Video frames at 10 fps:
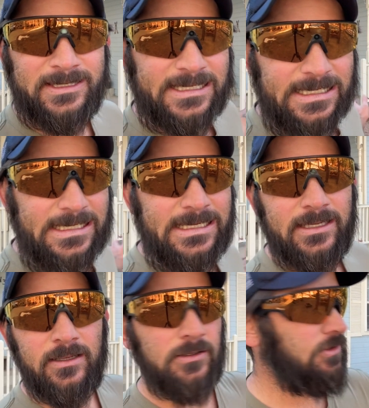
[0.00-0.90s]

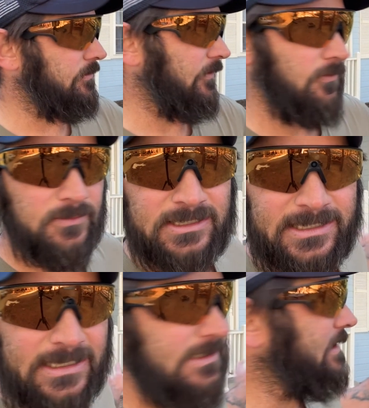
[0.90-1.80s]

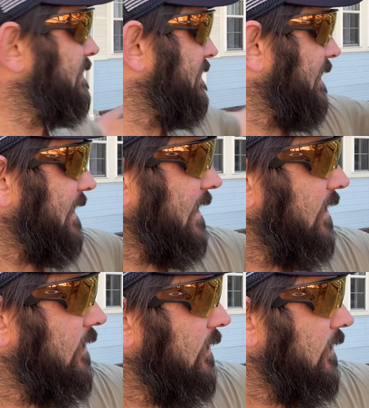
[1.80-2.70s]
C to
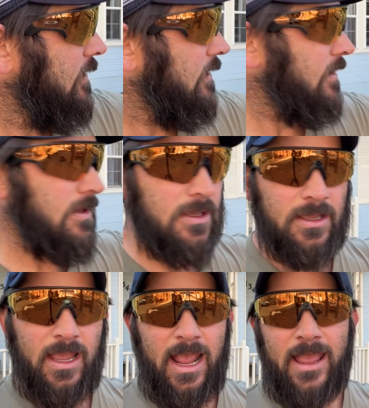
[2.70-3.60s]
D
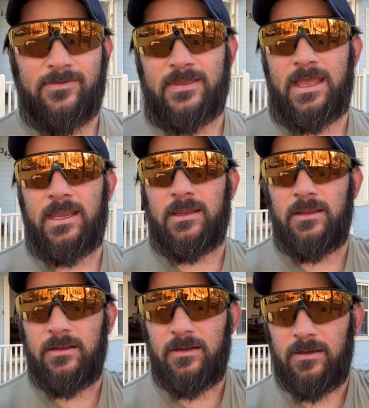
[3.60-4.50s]
and then
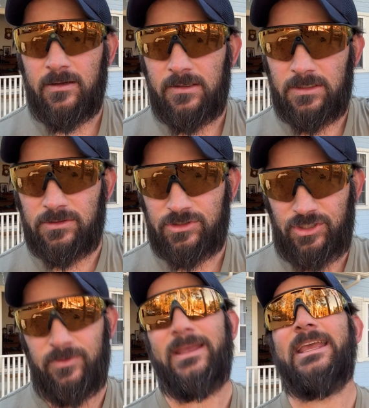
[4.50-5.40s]

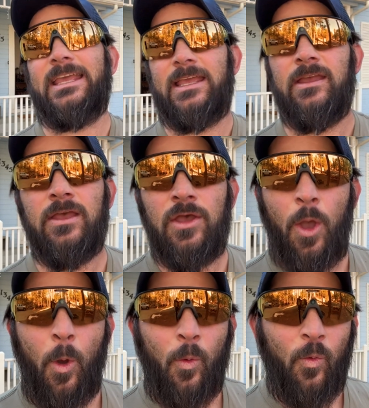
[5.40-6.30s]
to E
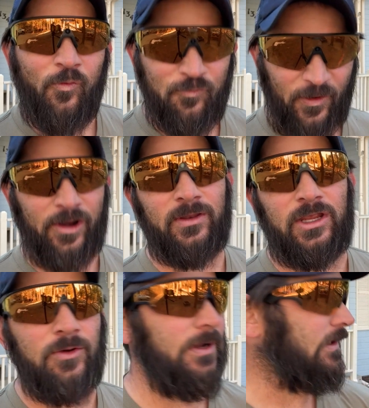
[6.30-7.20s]
fairly
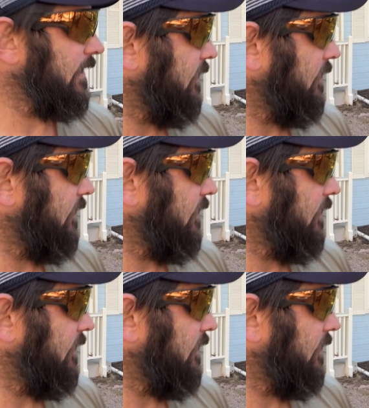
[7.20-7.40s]
quickly